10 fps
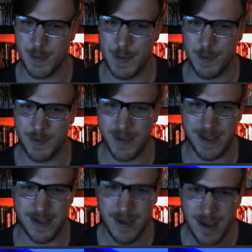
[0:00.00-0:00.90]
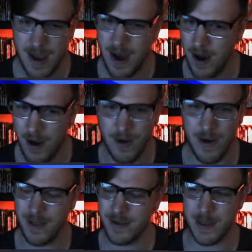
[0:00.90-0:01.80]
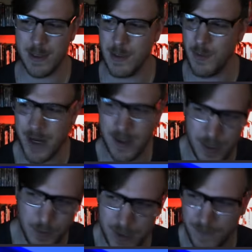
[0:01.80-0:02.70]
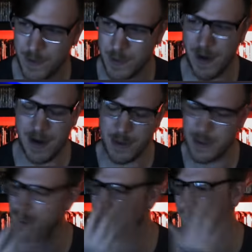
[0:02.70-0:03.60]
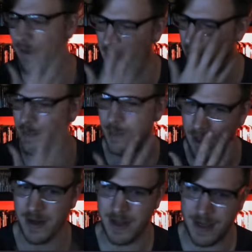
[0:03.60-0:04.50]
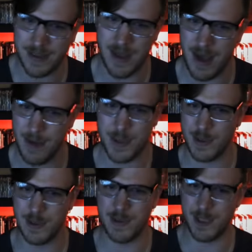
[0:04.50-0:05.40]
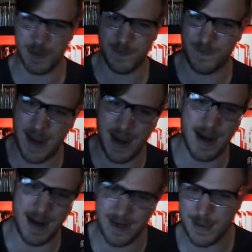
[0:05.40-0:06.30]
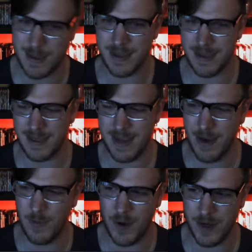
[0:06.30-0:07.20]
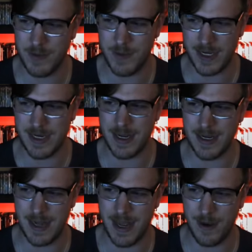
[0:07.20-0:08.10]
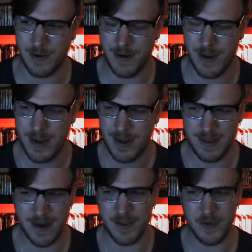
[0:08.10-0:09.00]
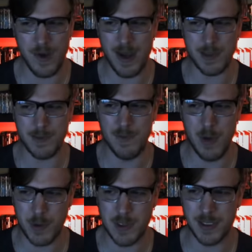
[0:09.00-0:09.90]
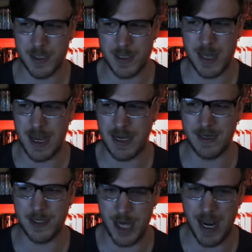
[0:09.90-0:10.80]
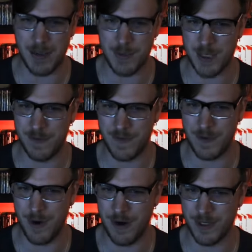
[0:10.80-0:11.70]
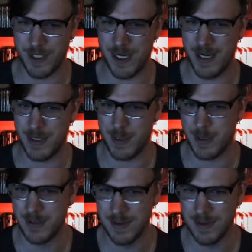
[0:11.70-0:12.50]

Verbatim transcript: people were like, "Oh, Elkins, he went, he won the first round." You see, in his face is bloody, and Lamas is just fine. It's like he got one big takedown, then otherwise mostly just eight jabs and a few hard shots.